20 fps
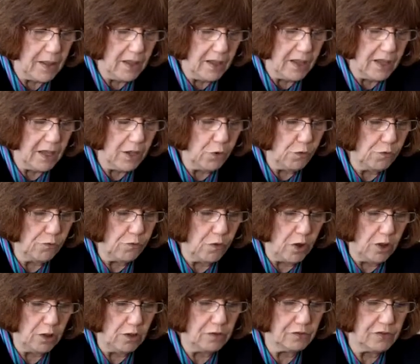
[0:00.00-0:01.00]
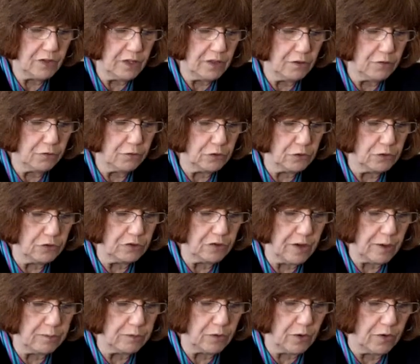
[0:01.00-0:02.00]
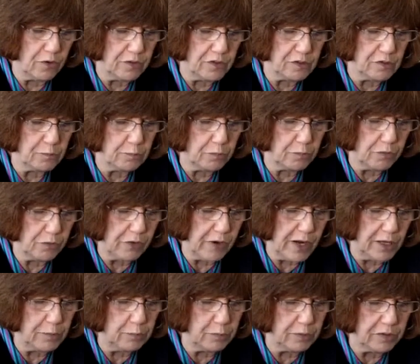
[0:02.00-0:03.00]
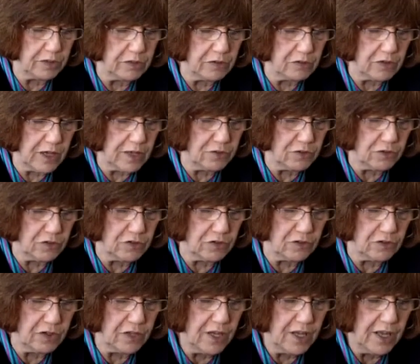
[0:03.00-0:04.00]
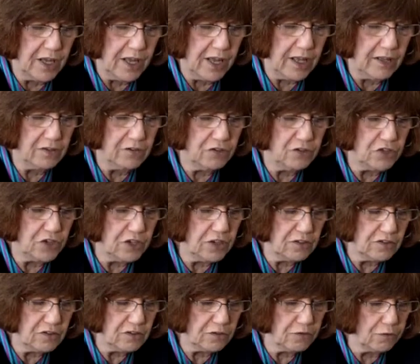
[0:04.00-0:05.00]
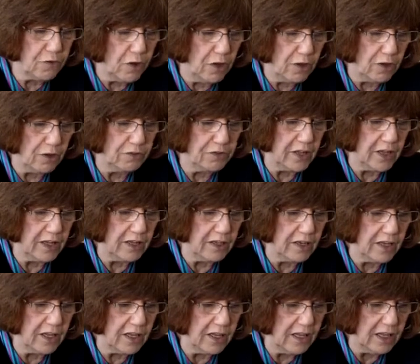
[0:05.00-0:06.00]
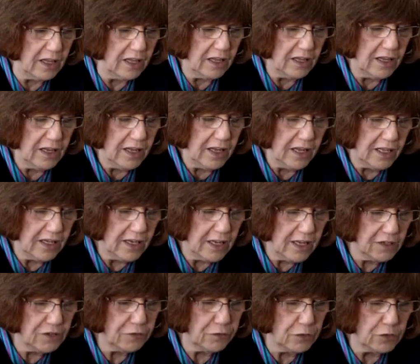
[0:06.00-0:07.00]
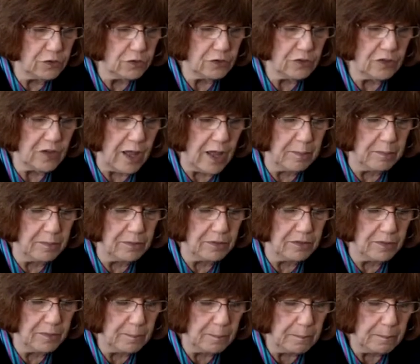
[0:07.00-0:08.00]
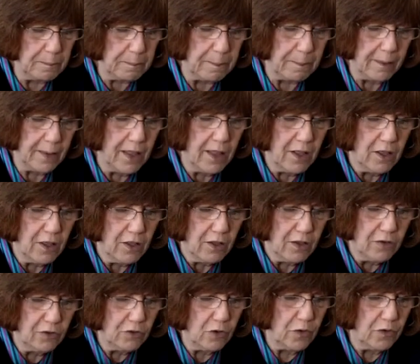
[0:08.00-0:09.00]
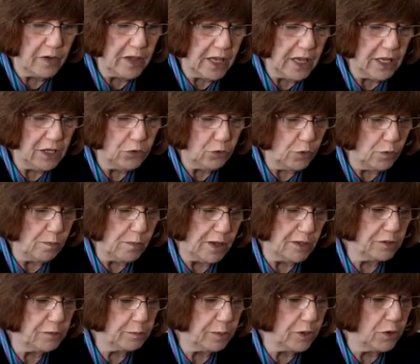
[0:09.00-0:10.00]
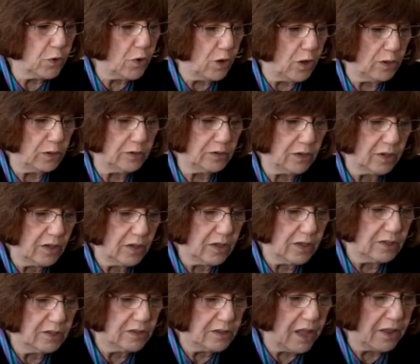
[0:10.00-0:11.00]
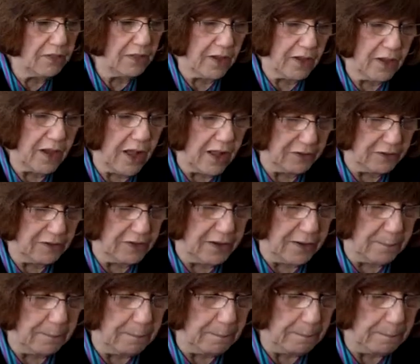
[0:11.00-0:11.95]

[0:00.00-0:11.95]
he who follows in the footsteps of his great predecessors. As Jesus followed in his footsteps, so he too must be called Tathagata.